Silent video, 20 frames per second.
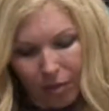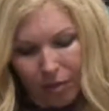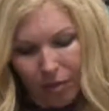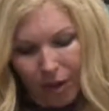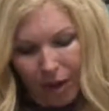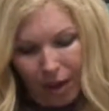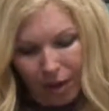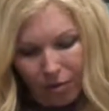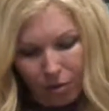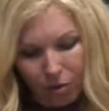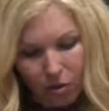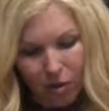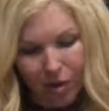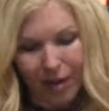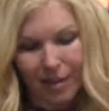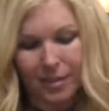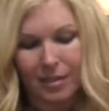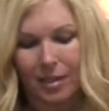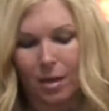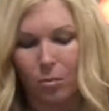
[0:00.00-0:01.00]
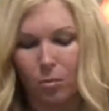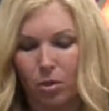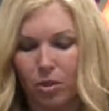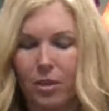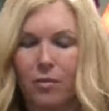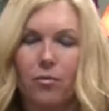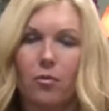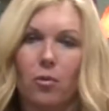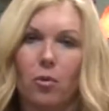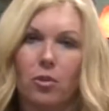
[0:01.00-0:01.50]
The other class that I'm
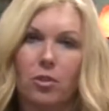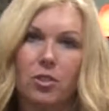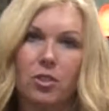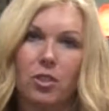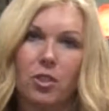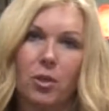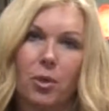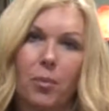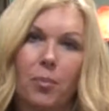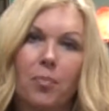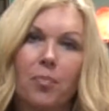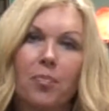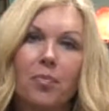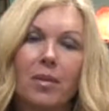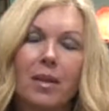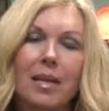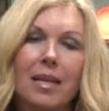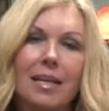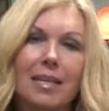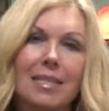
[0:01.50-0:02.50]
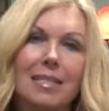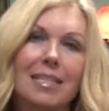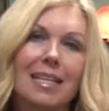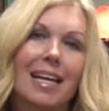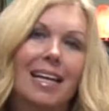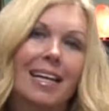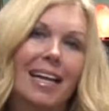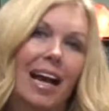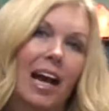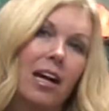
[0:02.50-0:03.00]
looking forward to is
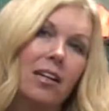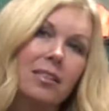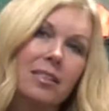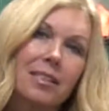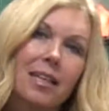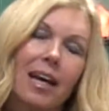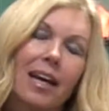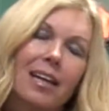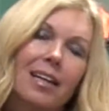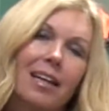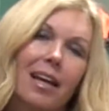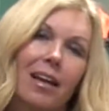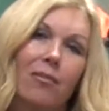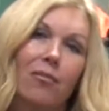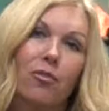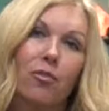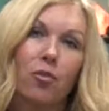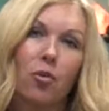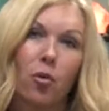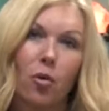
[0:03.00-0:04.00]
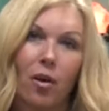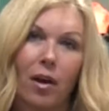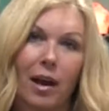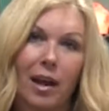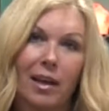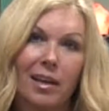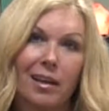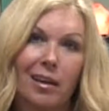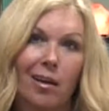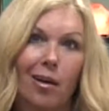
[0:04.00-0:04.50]
calcite and
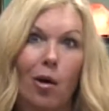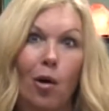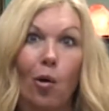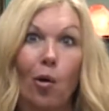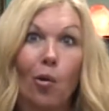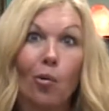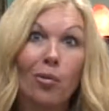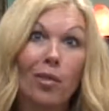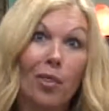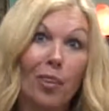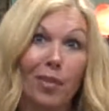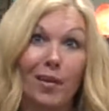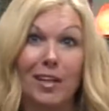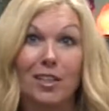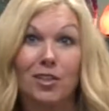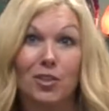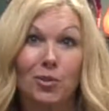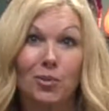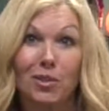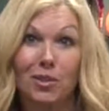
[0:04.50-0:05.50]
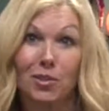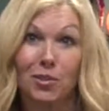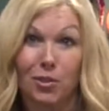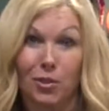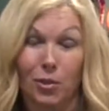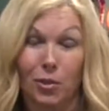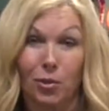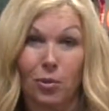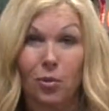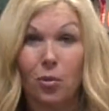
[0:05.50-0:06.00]
fluorite. Oh, the things you can
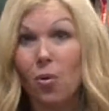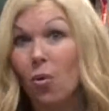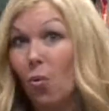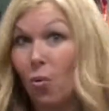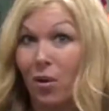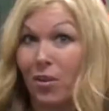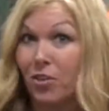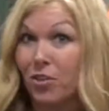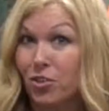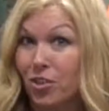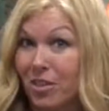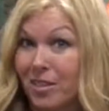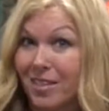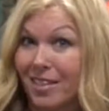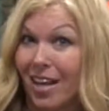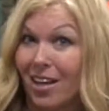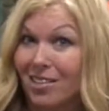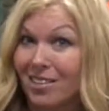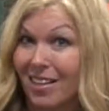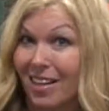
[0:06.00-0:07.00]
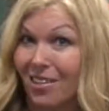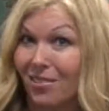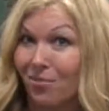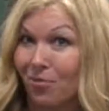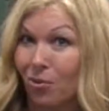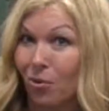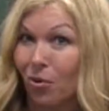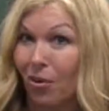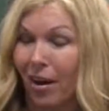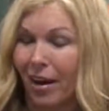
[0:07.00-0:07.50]
do with just calcite and
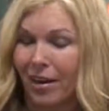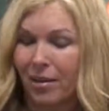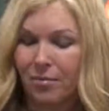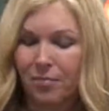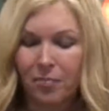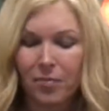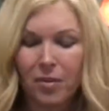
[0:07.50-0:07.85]
fluorite.